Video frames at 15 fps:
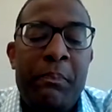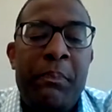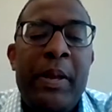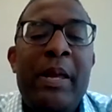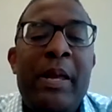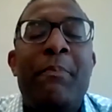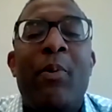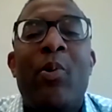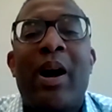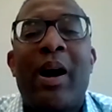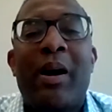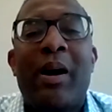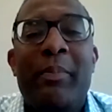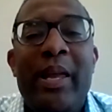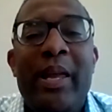people
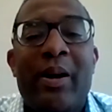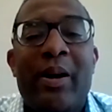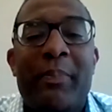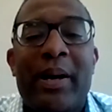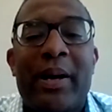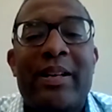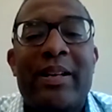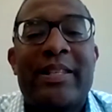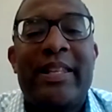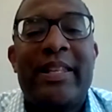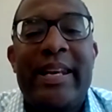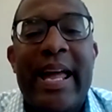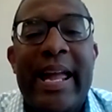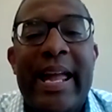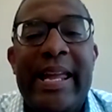come here because of
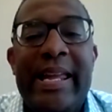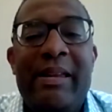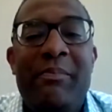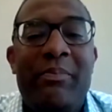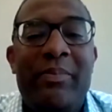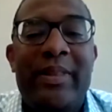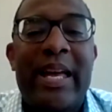the name.